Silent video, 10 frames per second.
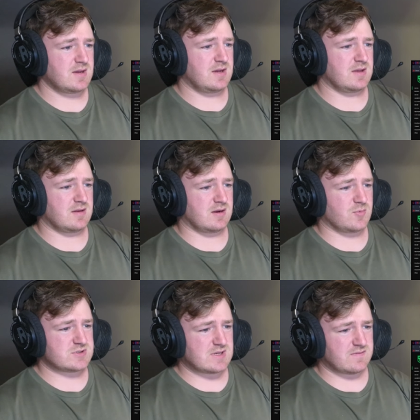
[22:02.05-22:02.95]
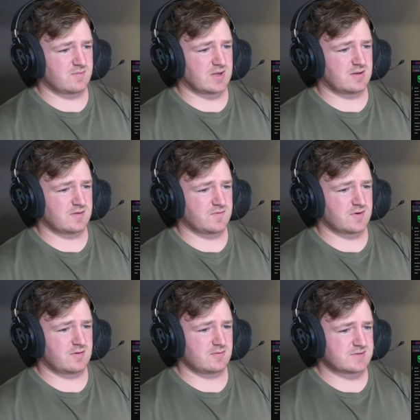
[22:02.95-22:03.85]
in the number seven by
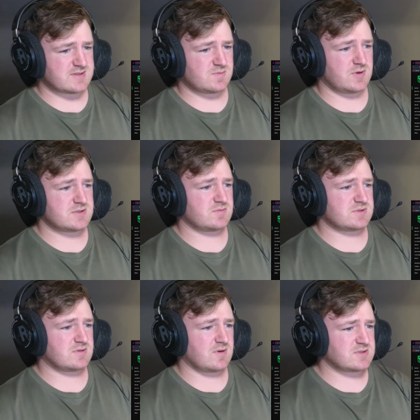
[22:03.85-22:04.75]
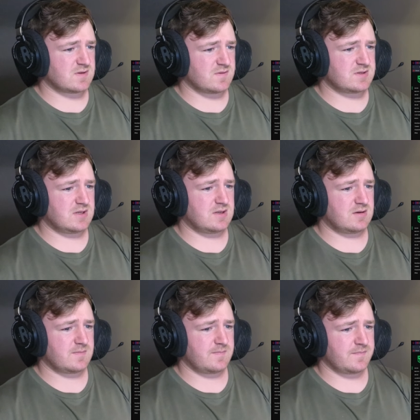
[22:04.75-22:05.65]
Clifford, whose last appearance was in around
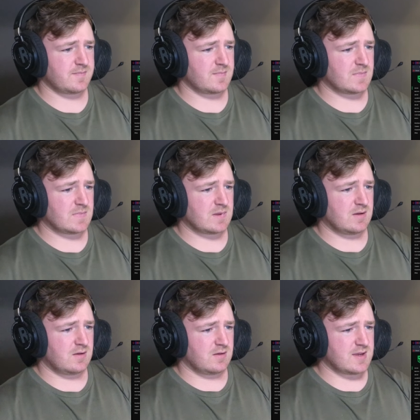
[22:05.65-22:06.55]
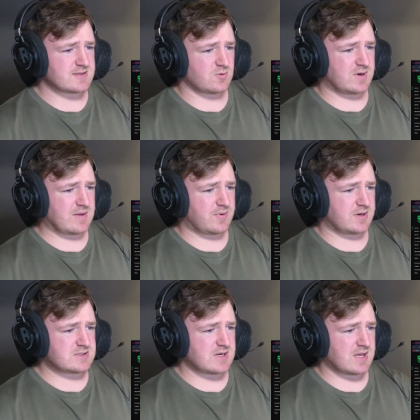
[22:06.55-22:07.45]
17. Okay, so what happened
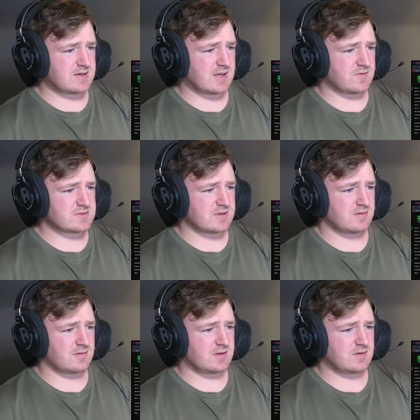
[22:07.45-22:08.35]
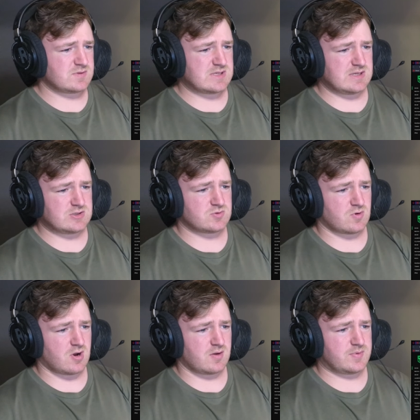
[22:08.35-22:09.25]
to Chad Townsend? Was he
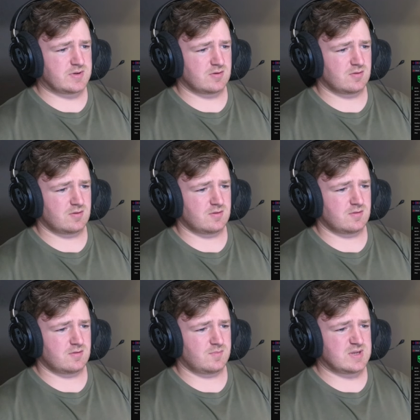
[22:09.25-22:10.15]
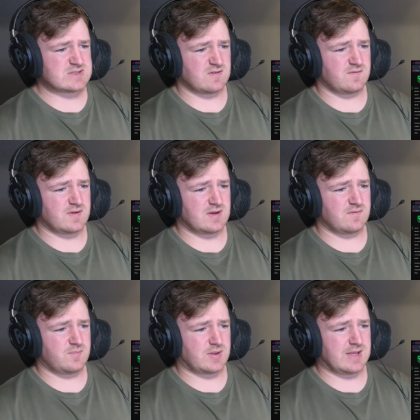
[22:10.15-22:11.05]
dropped because
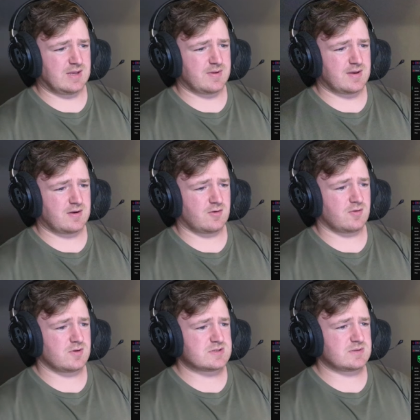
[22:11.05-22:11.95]
of playing bad, or is it